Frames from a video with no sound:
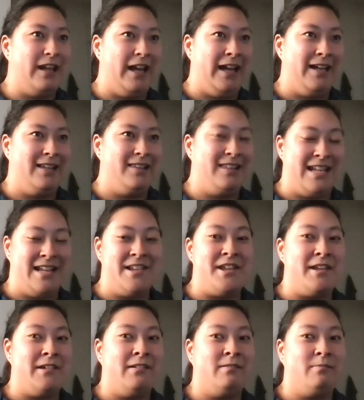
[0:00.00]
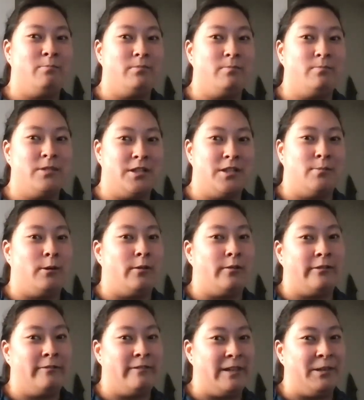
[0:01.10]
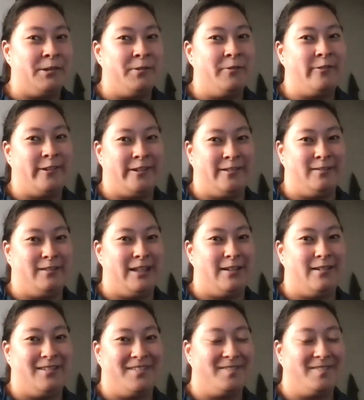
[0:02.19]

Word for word: I thank you to the both of you for like